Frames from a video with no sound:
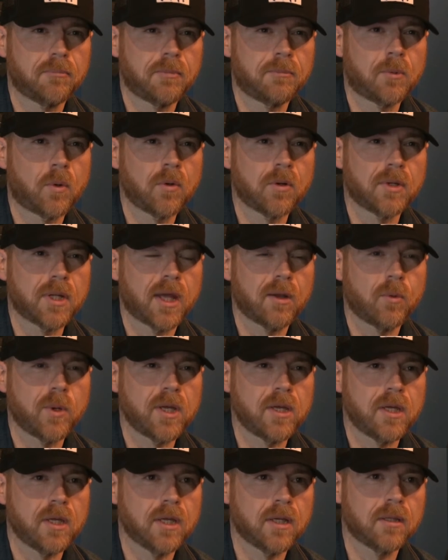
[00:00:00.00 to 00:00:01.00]
Memorial Day
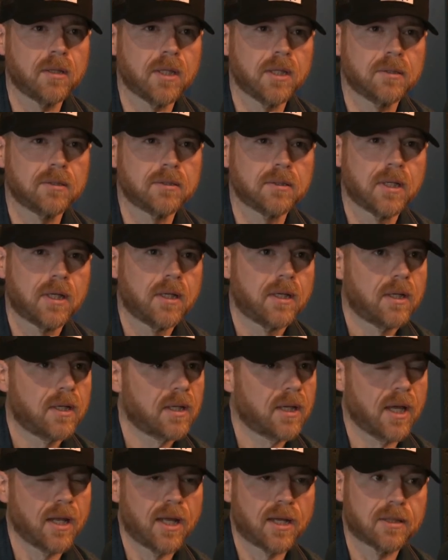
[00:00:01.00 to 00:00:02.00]
weekend that's
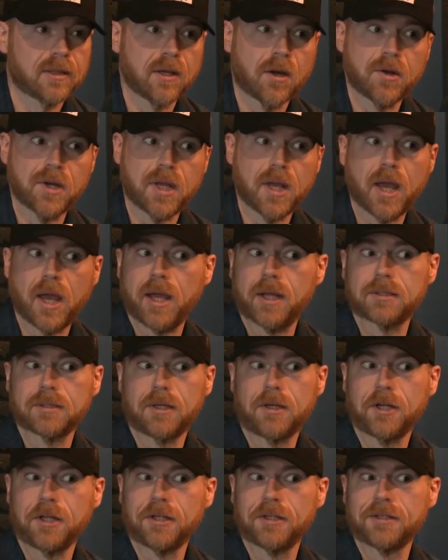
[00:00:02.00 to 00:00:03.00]
got like 30 acts
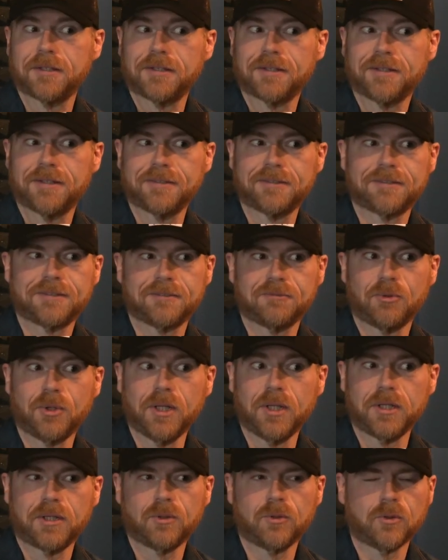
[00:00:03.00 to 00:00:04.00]
on it. It's
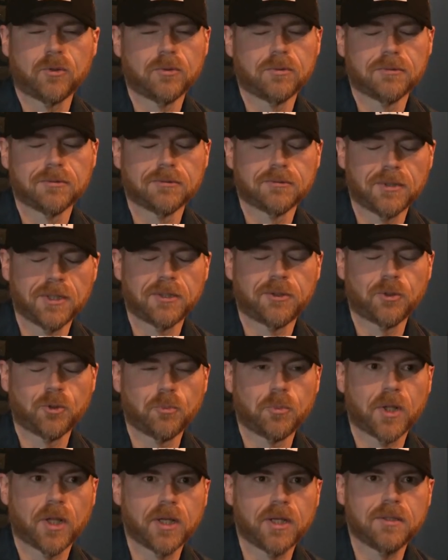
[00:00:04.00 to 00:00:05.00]
really cool, really cool
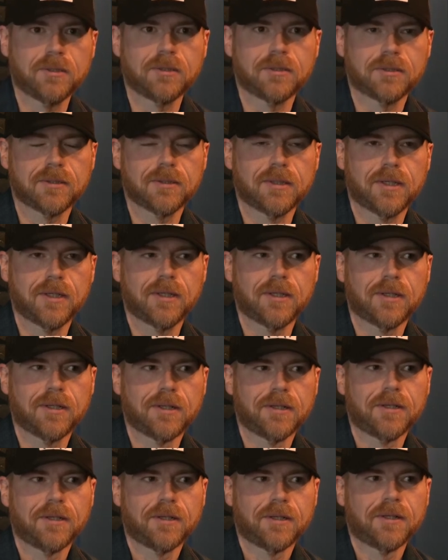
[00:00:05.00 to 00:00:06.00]
place. Okay, yeah,
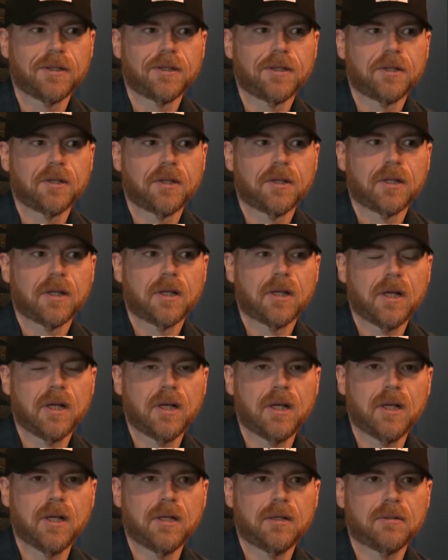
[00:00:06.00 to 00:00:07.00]
I think I heard about that.
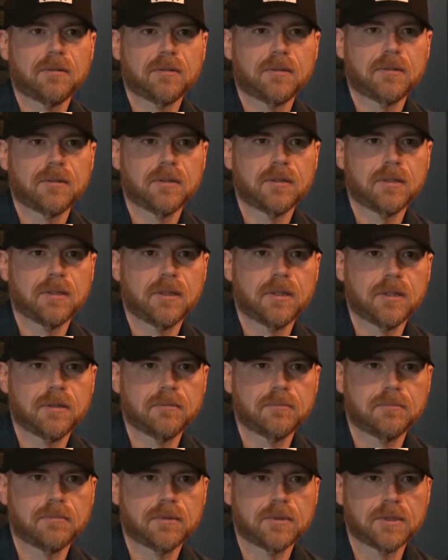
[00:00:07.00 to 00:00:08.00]
Uh, uh
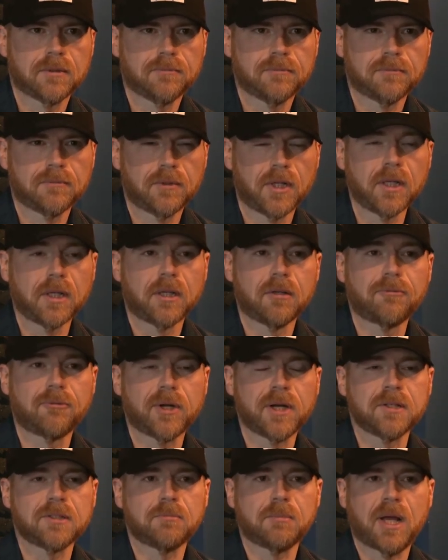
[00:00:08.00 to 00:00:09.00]
some really good
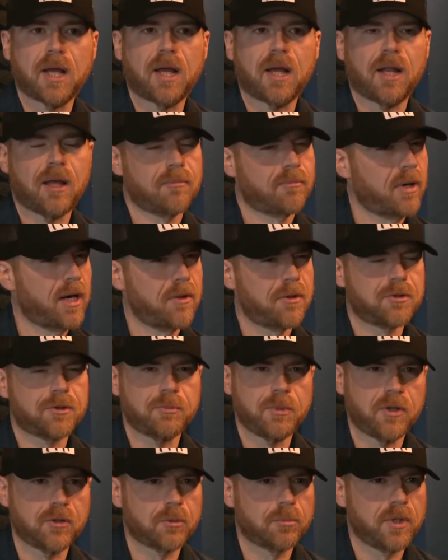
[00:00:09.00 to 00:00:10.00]
friends of mine, like Brother
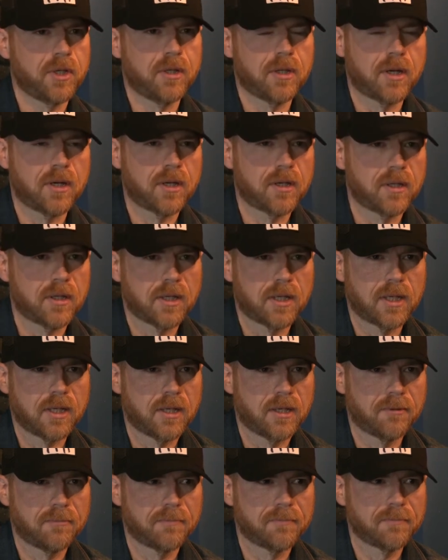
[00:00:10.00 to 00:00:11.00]
Smith, will be there. Yeah, it's um,
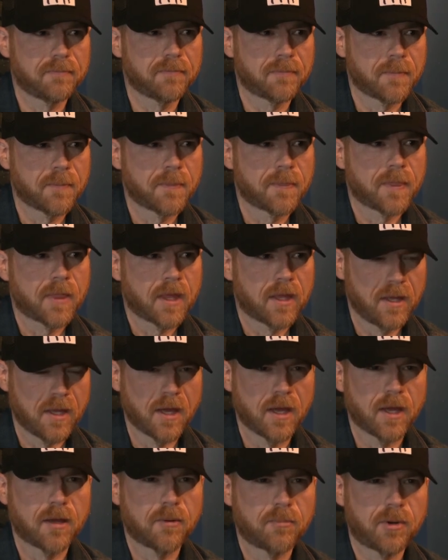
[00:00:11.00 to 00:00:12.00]
like on the river.
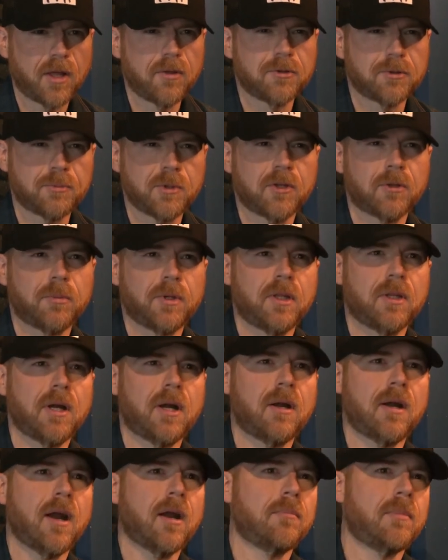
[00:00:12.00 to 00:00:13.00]
Yeah, like Brother Smith yeah. will be
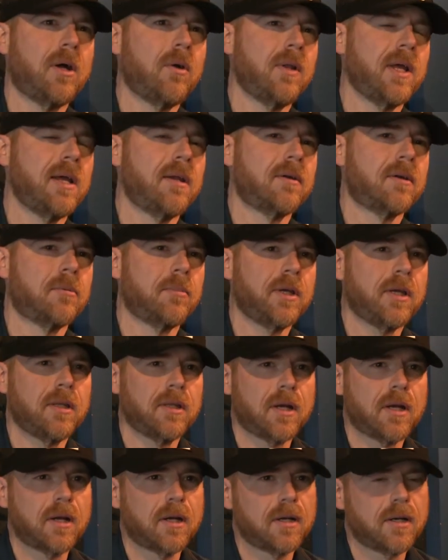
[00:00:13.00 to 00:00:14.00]
there. Eric Bolander will be
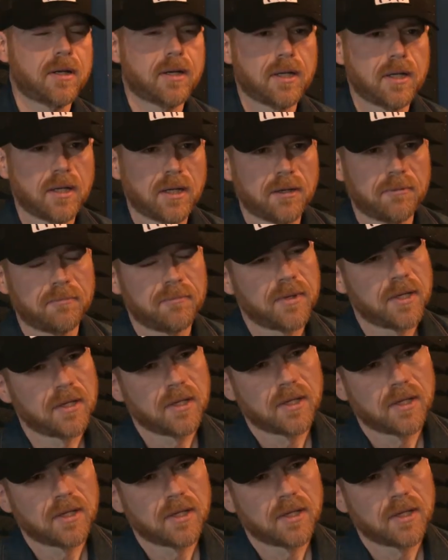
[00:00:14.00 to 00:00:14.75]
there. Um,